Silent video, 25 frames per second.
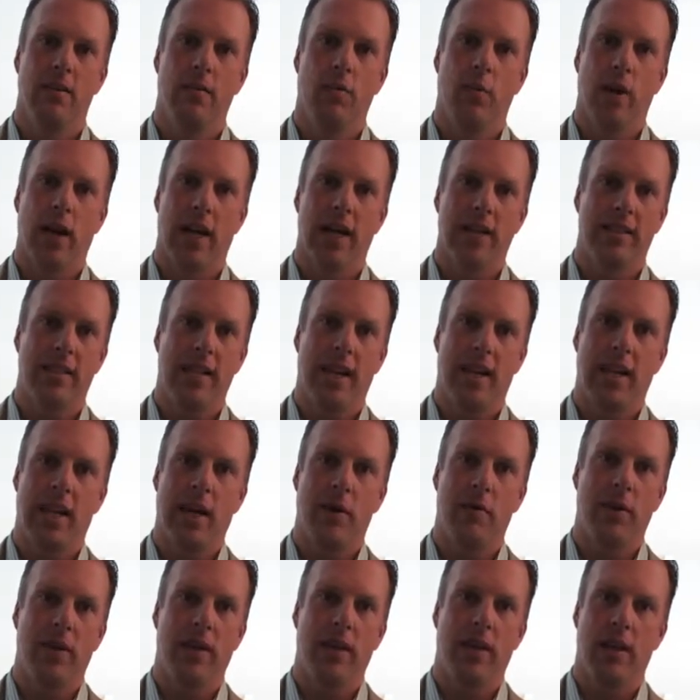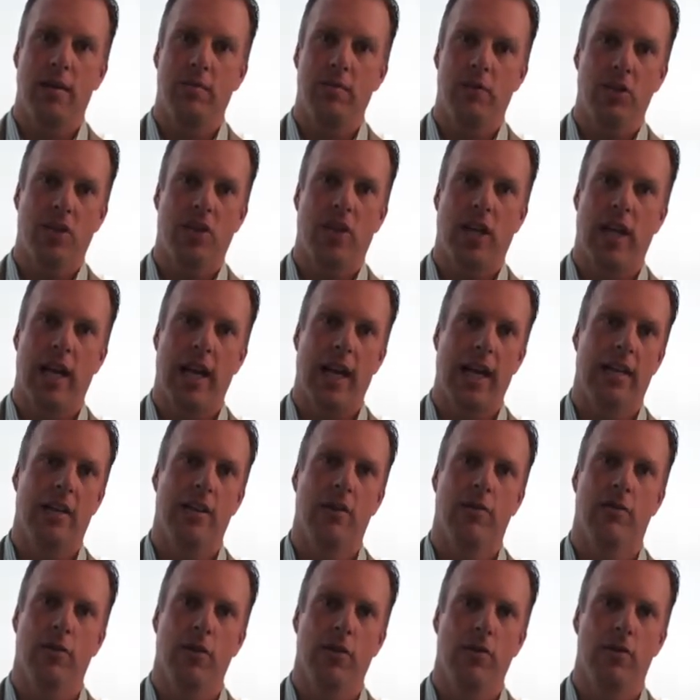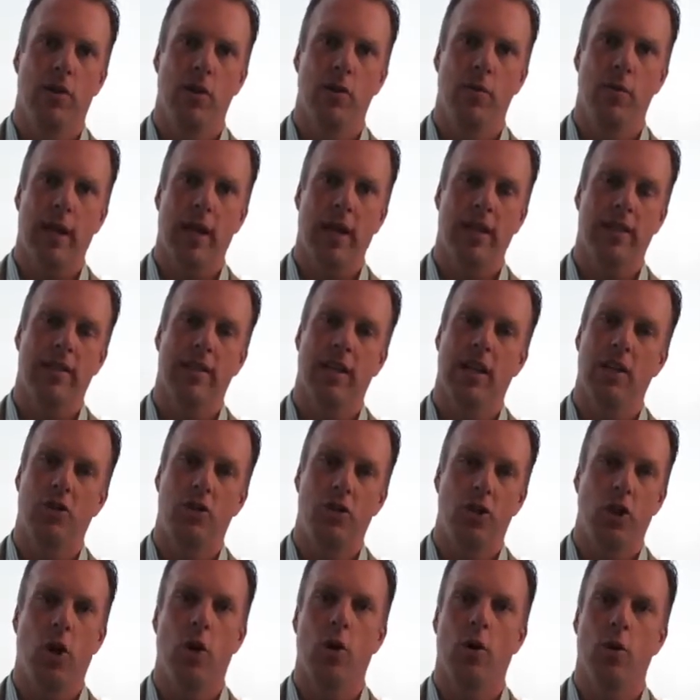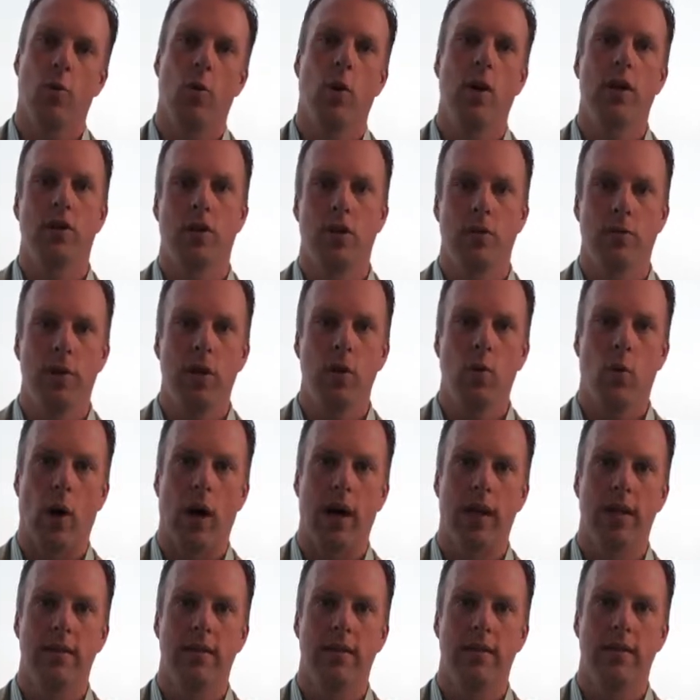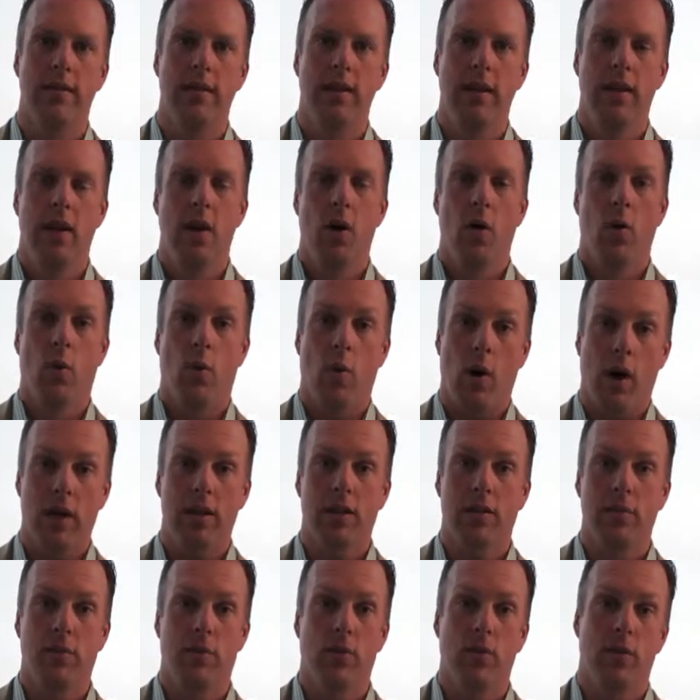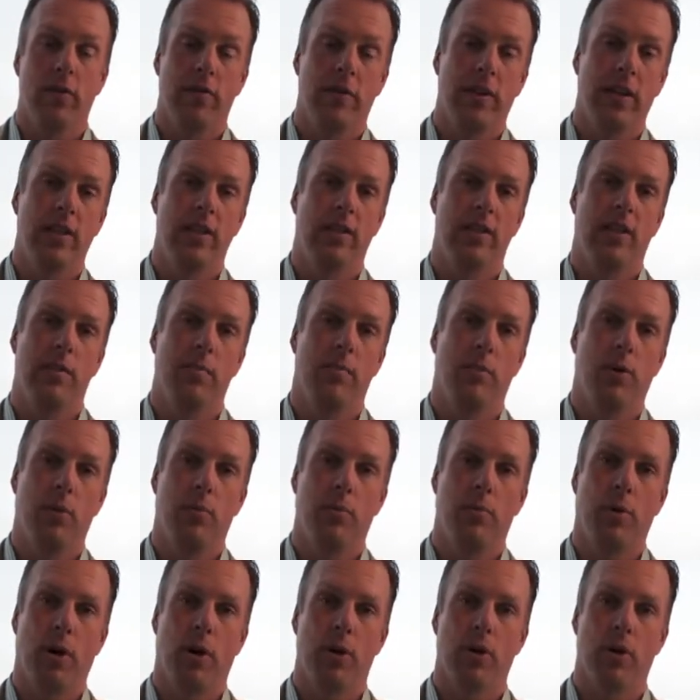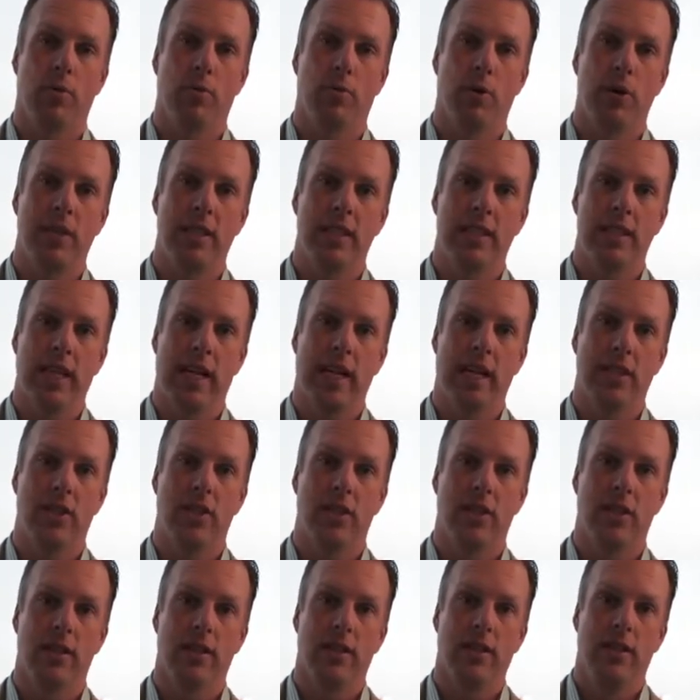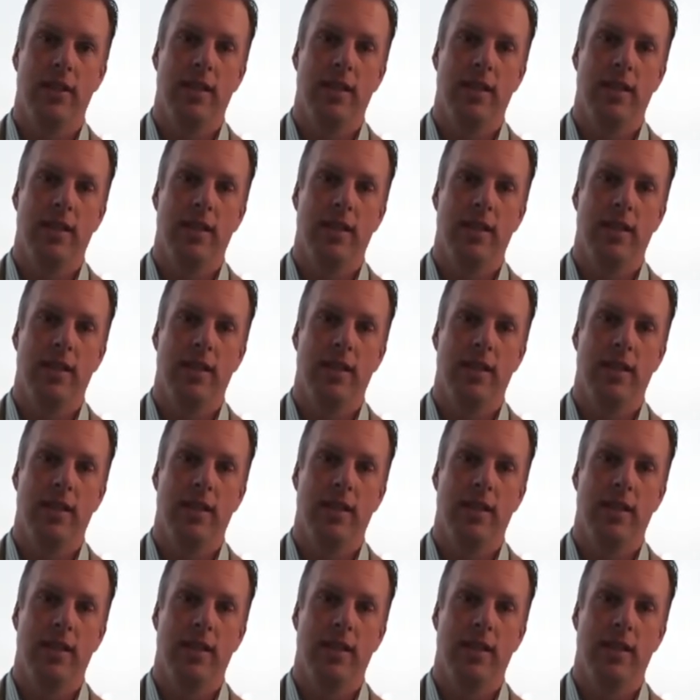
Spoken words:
When I sat down with him, just connected for a few minutes, and I showed him what DubLi was, walked him through a very simple partner presentation,